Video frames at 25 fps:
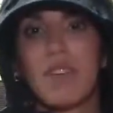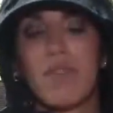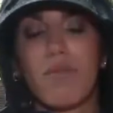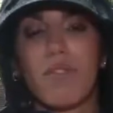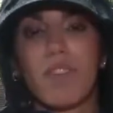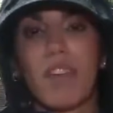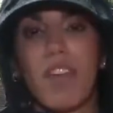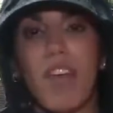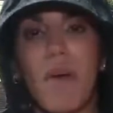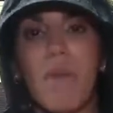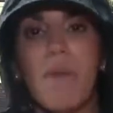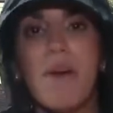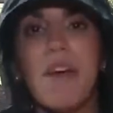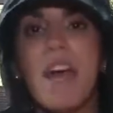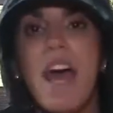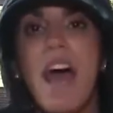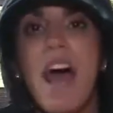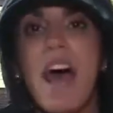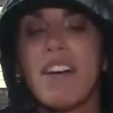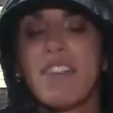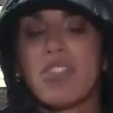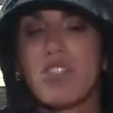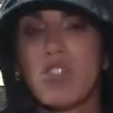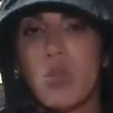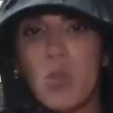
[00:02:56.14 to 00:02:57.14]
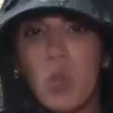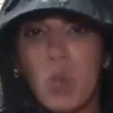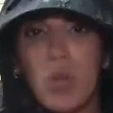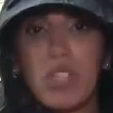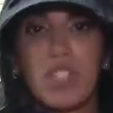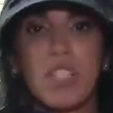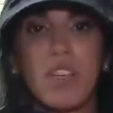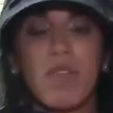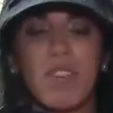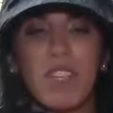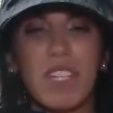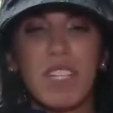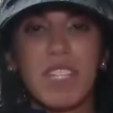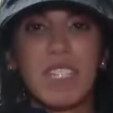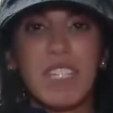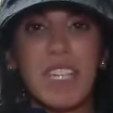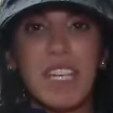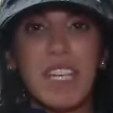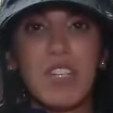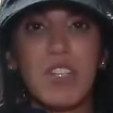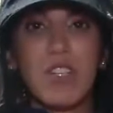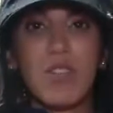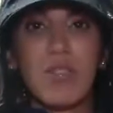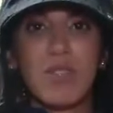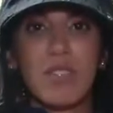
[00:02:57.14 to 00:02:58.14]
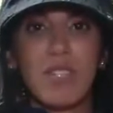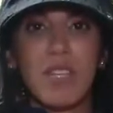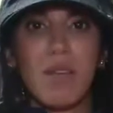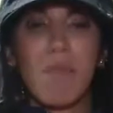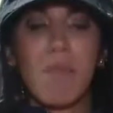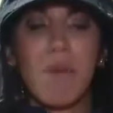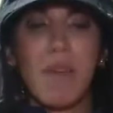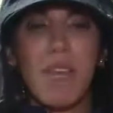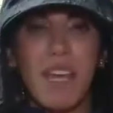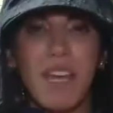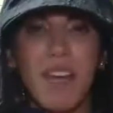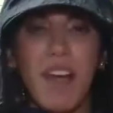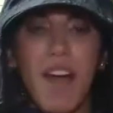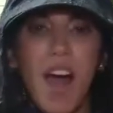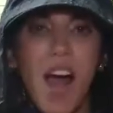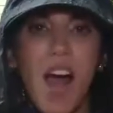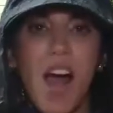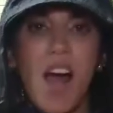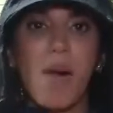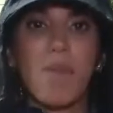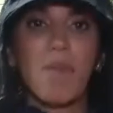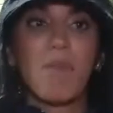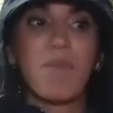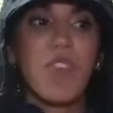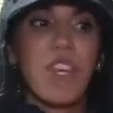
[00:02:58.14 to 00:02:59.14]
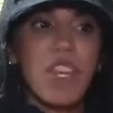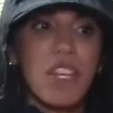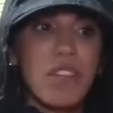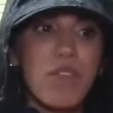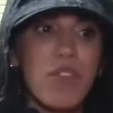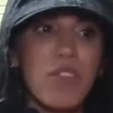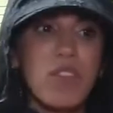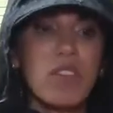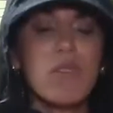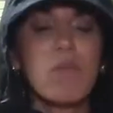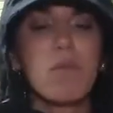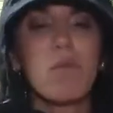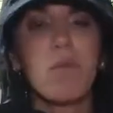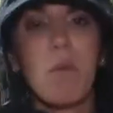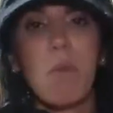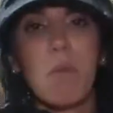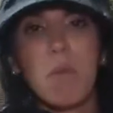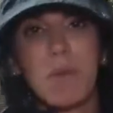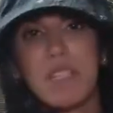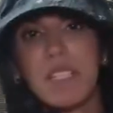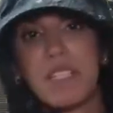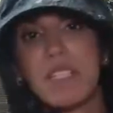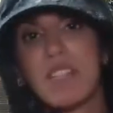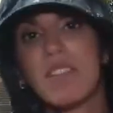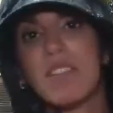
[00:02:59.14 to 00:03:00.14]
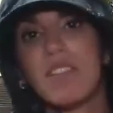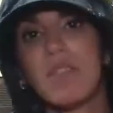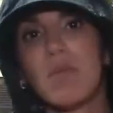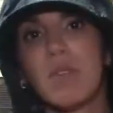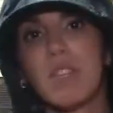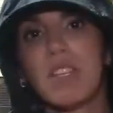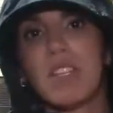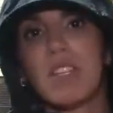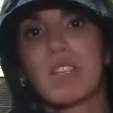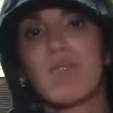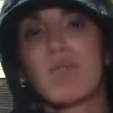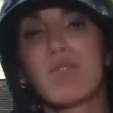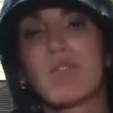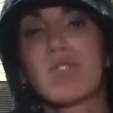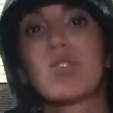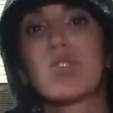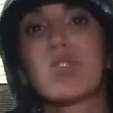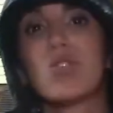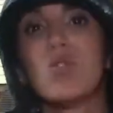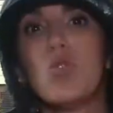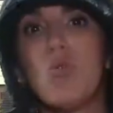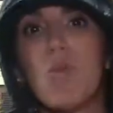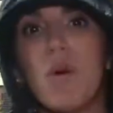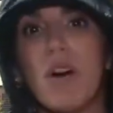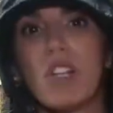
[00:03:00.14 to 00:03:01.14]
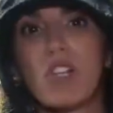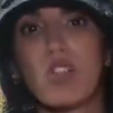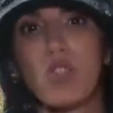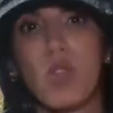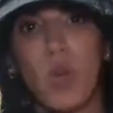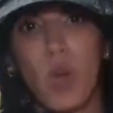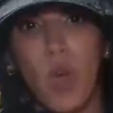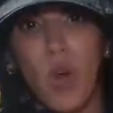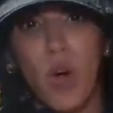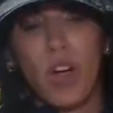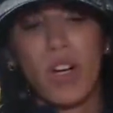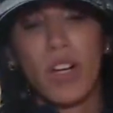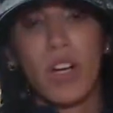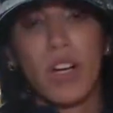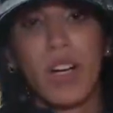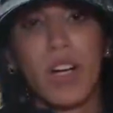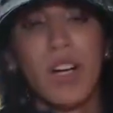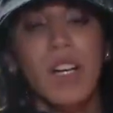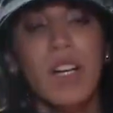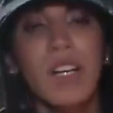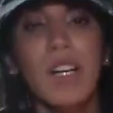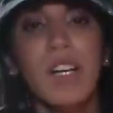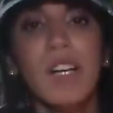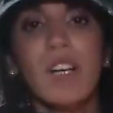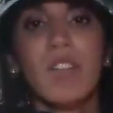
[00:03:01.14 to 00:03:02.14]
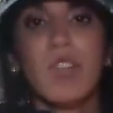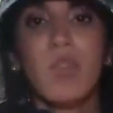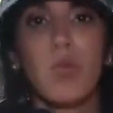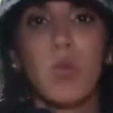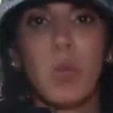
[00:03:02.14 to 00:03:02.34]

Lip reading: for them as the winds have continued to pick up. Thankfully, we won't be dealing with this for too much longer. The